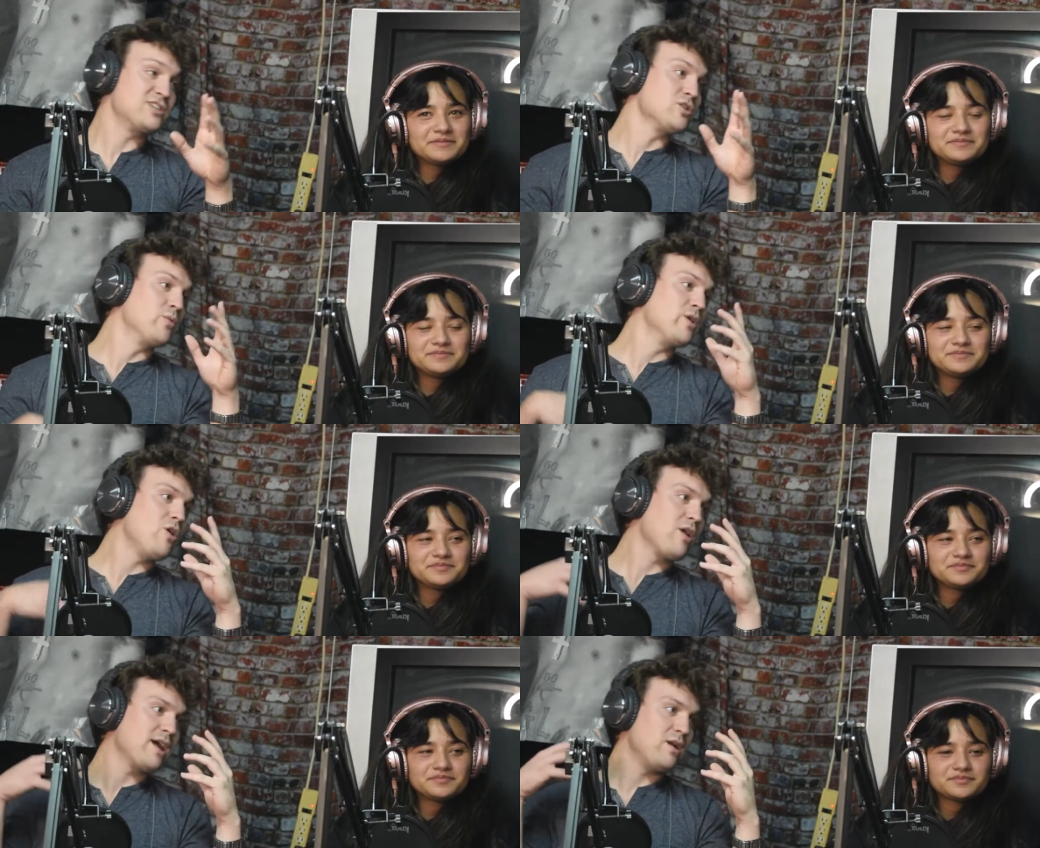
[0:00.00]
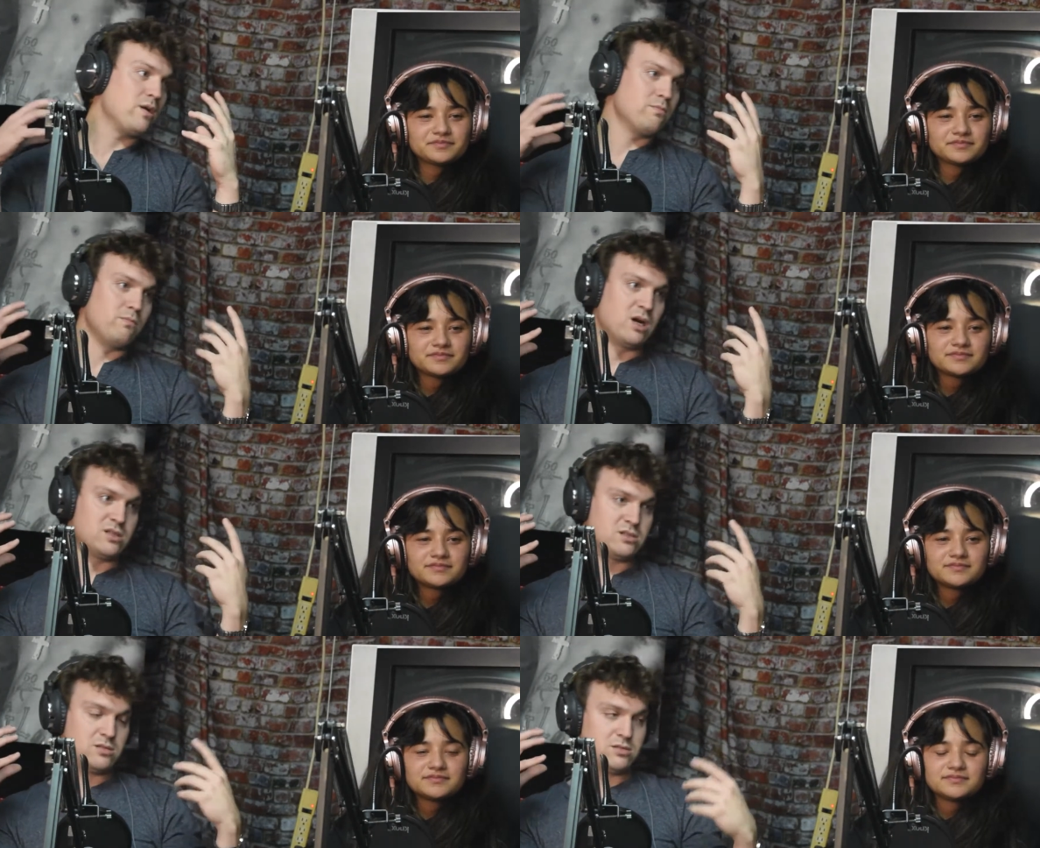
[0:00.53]
Speaker 1: so we all get on the
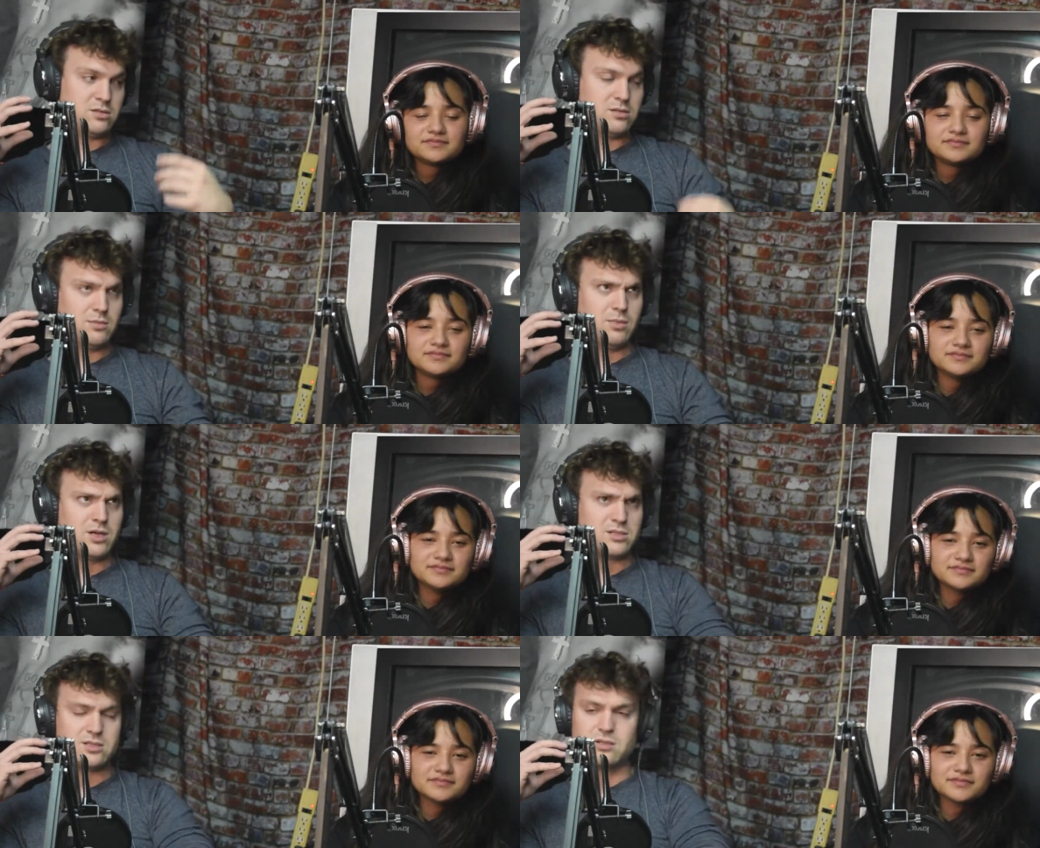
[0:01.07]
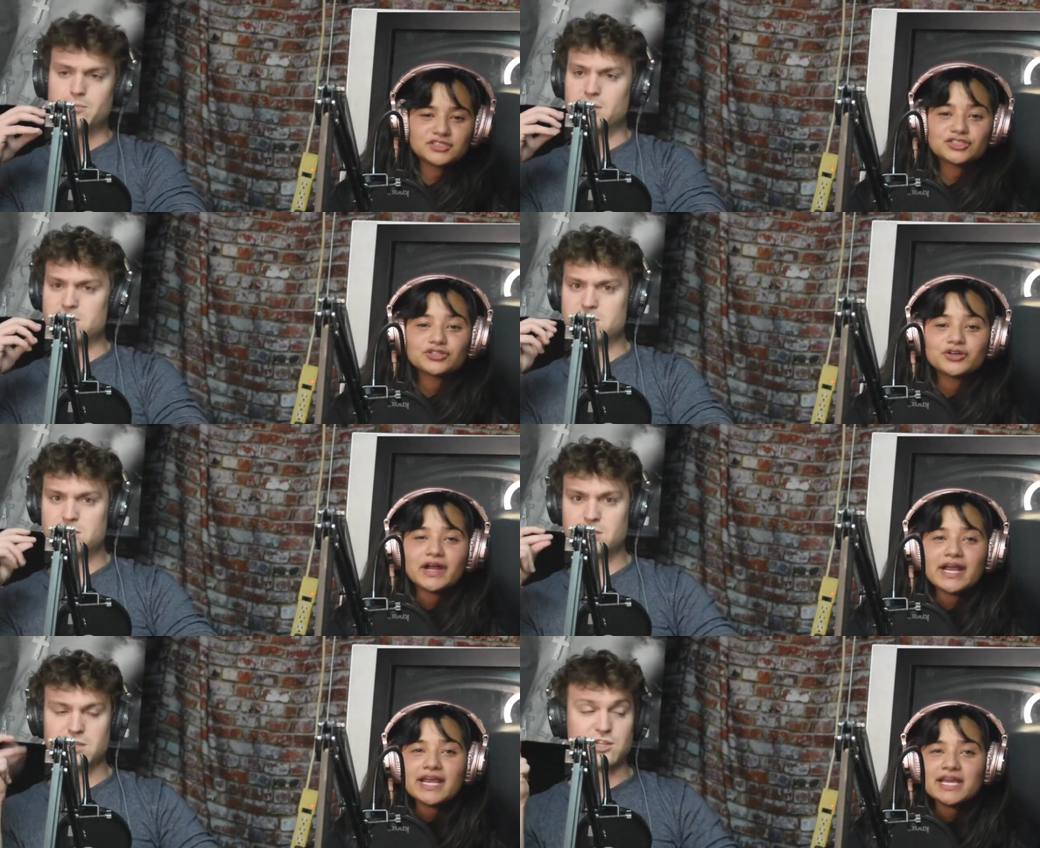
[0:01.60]
bus. The bus. The, The
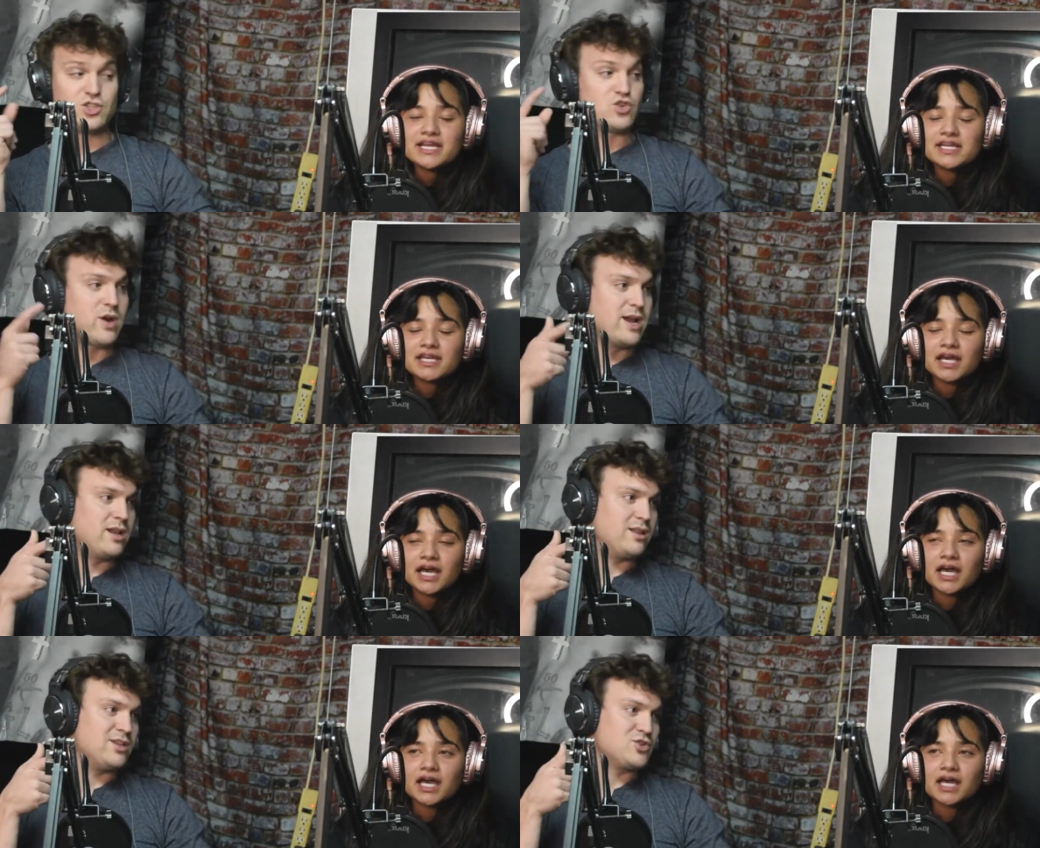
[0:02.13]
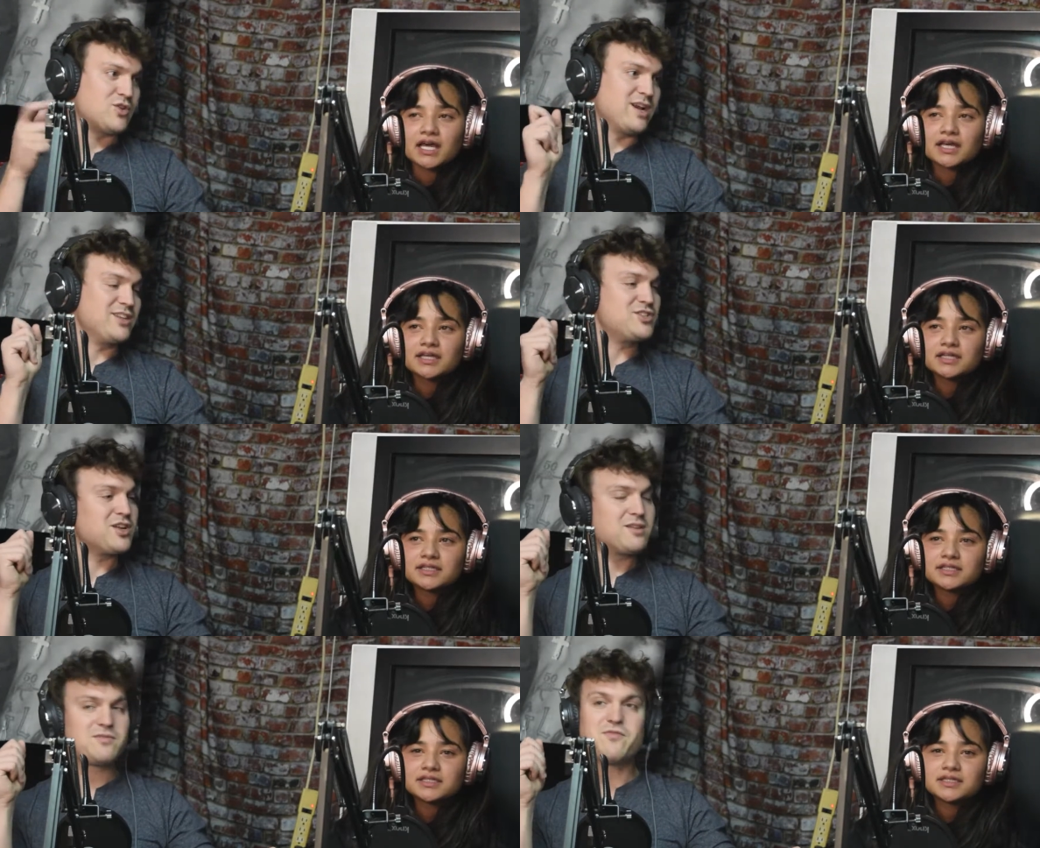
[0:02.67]
bus, train now. The
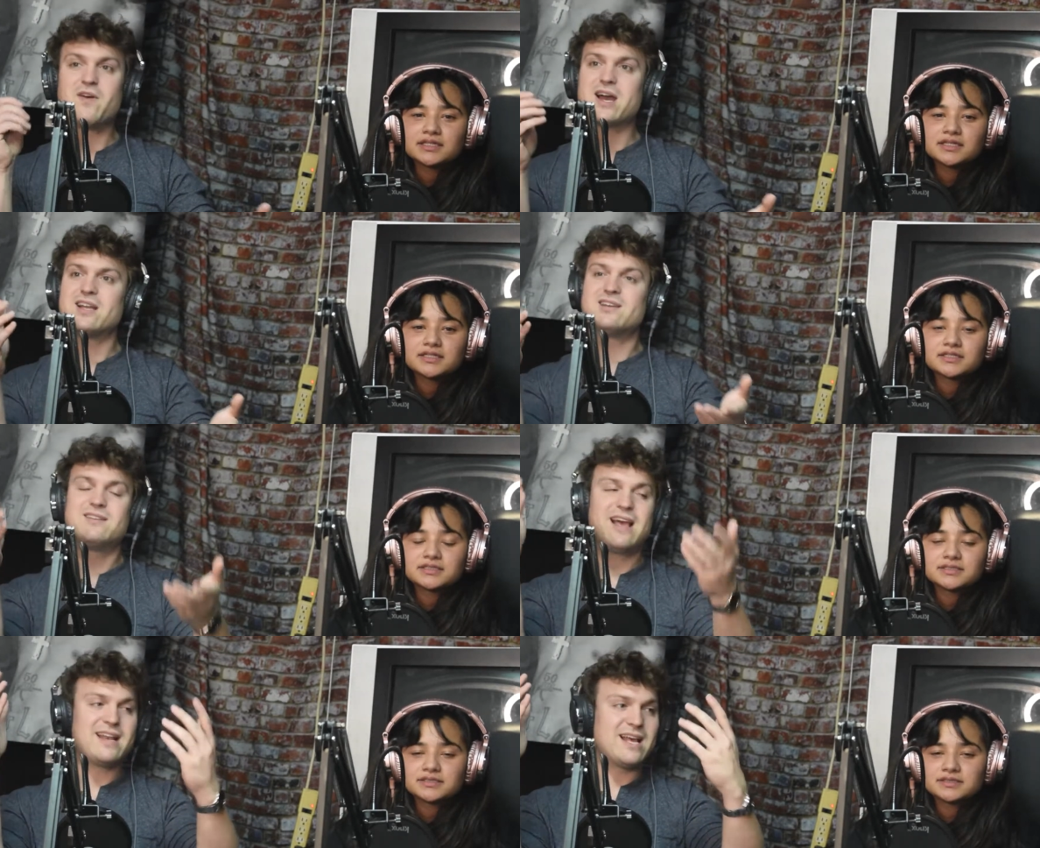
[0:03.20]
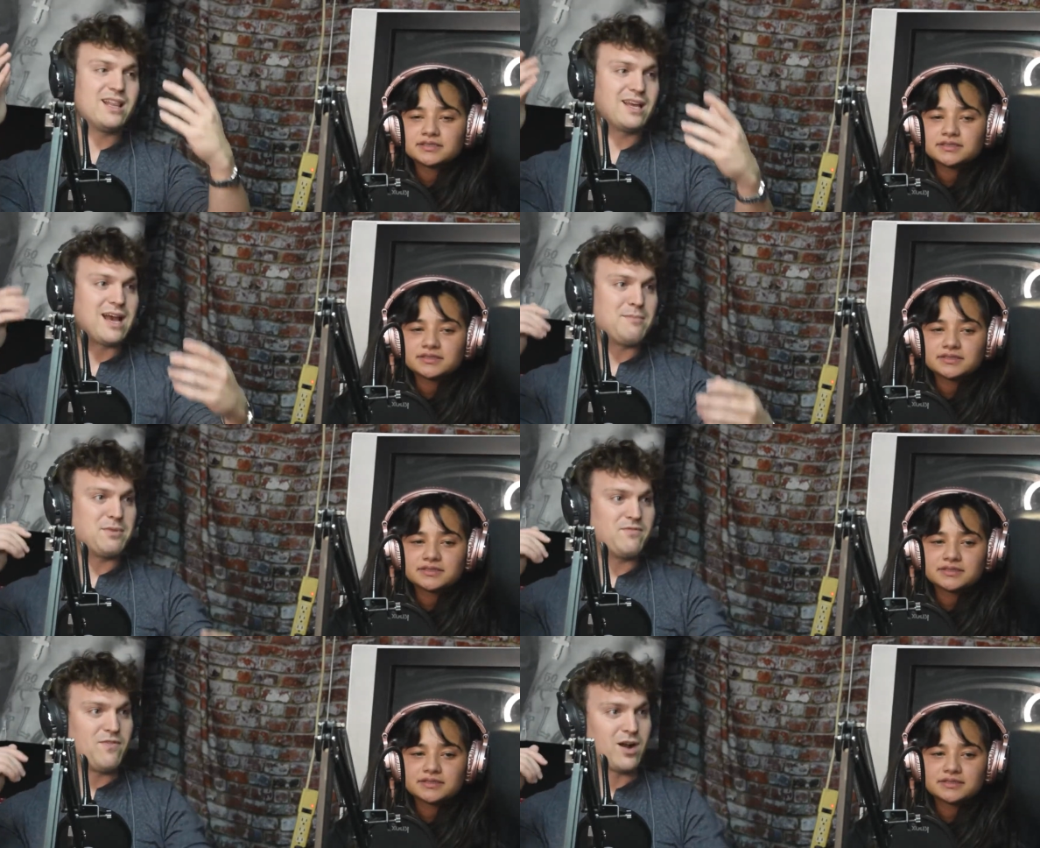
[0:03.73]
train. So, fucking Daniela
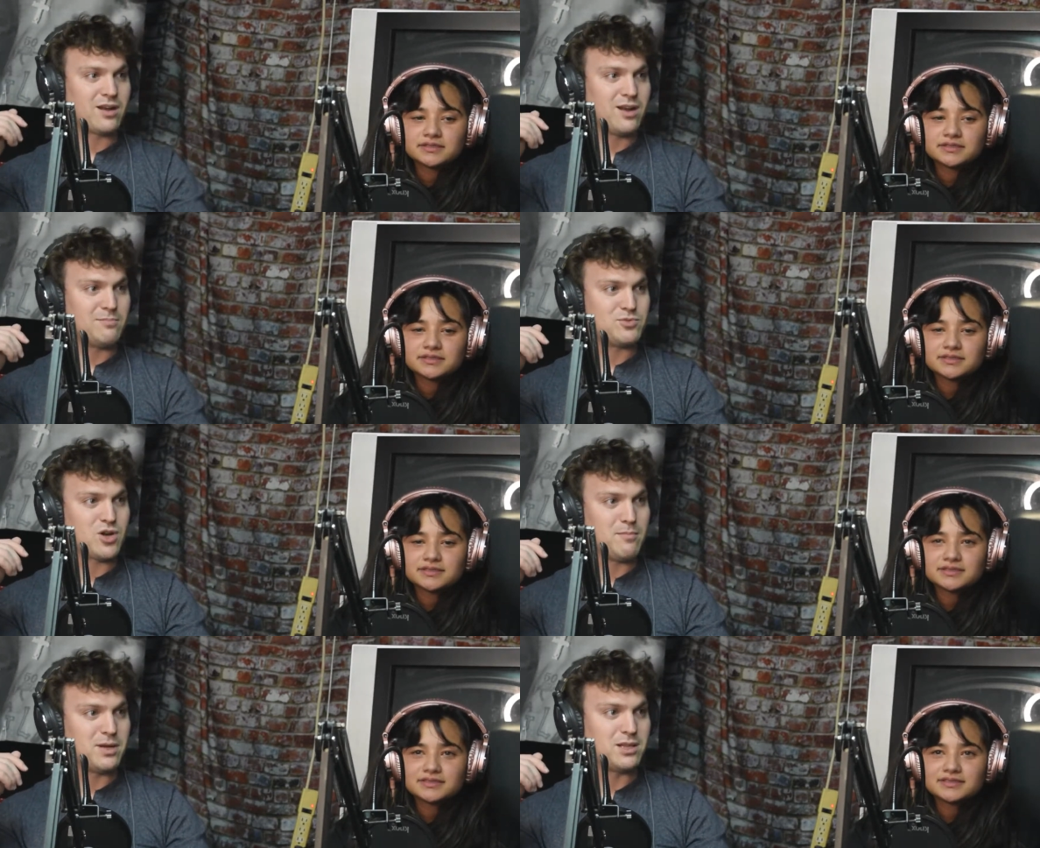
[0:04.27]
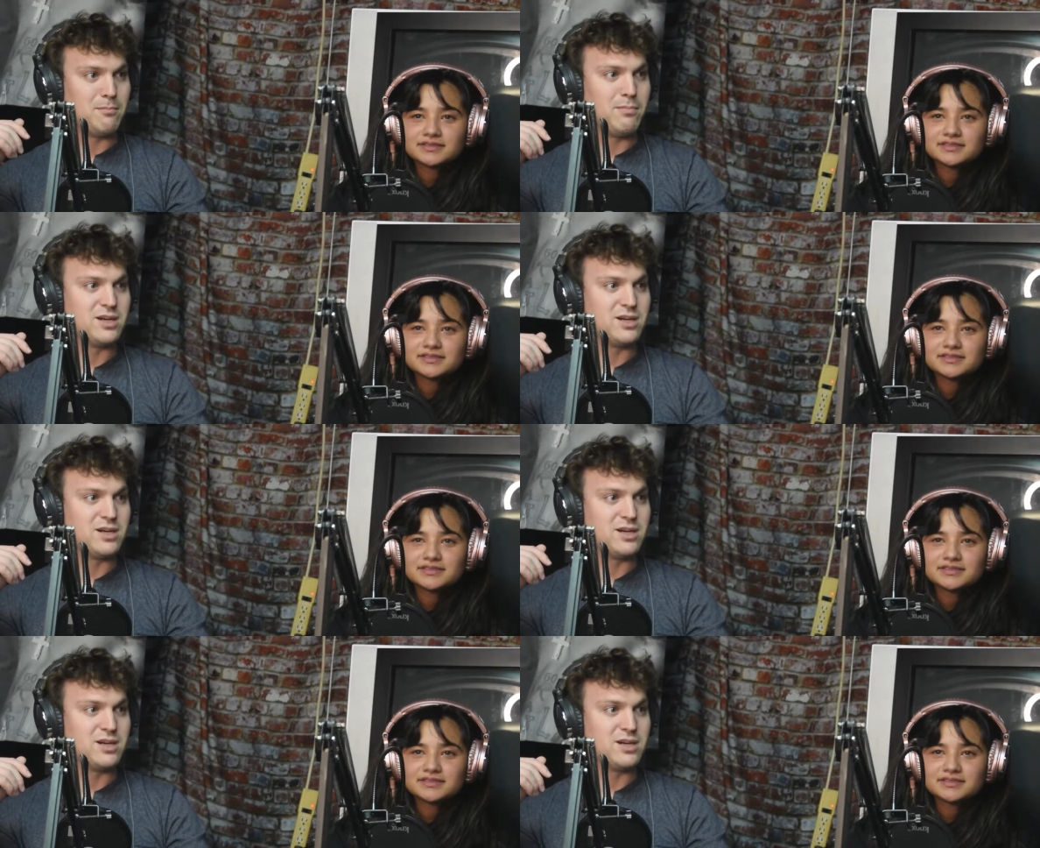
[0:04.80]
got me fucked up talking about the